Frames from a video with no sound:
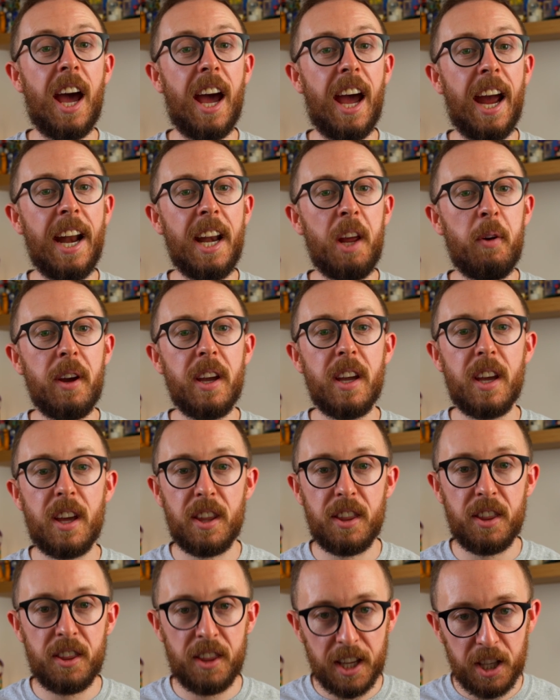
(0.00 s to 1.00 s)
Anyway,
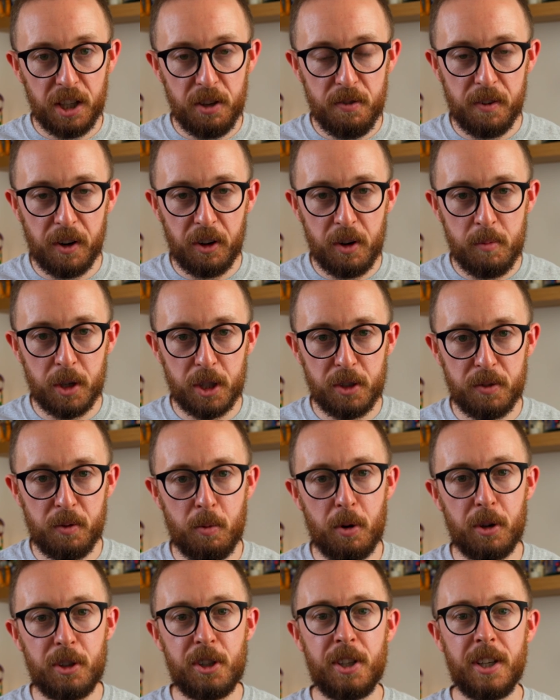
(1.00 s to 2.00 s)
thank you very much for
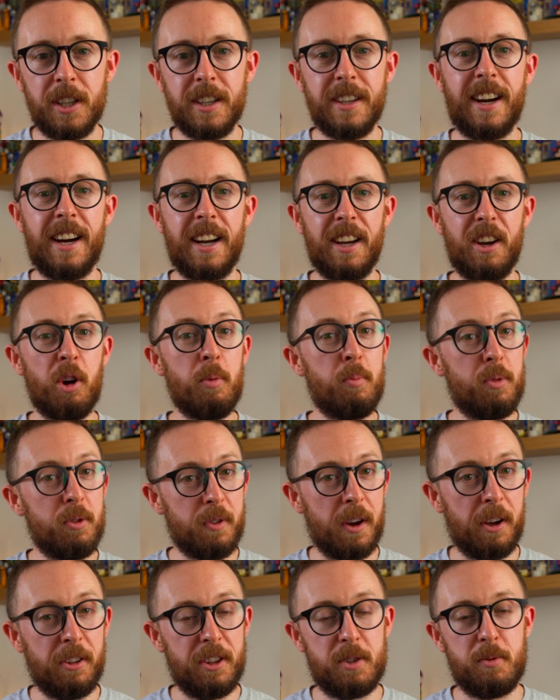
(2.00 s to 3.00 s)
watching. I hope you
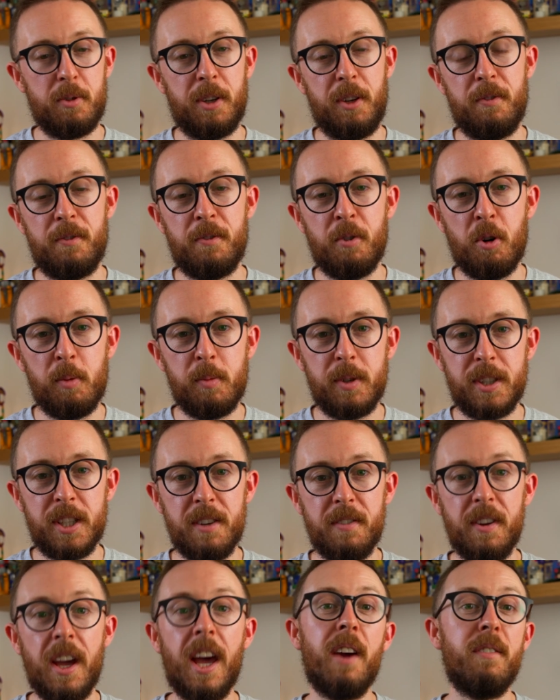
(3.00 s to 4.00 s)
found this one
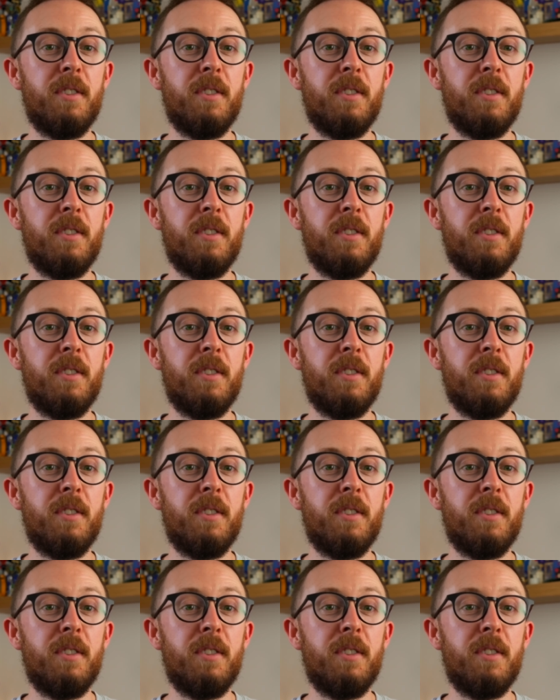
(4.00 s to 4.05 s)
informative.